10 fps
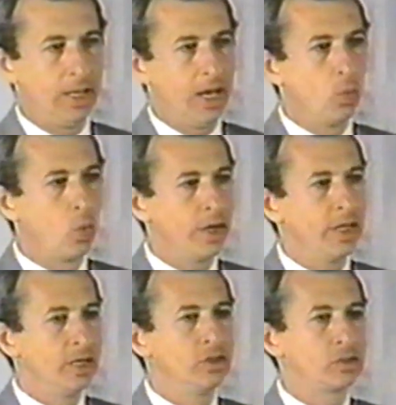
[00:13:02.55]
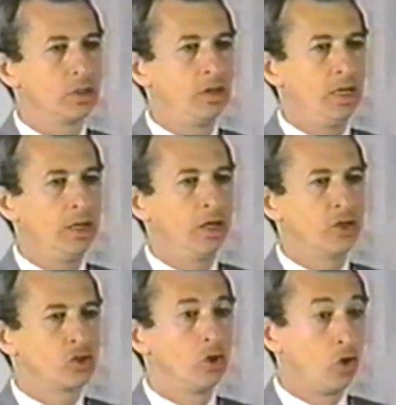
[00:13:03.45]
And what is
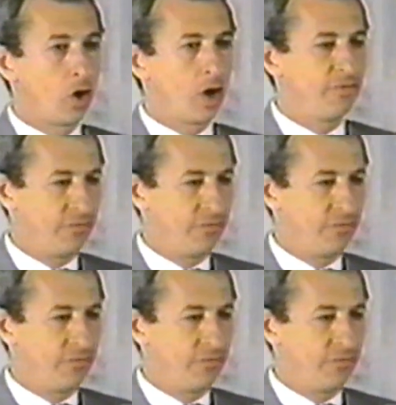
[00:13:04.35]
it's a law of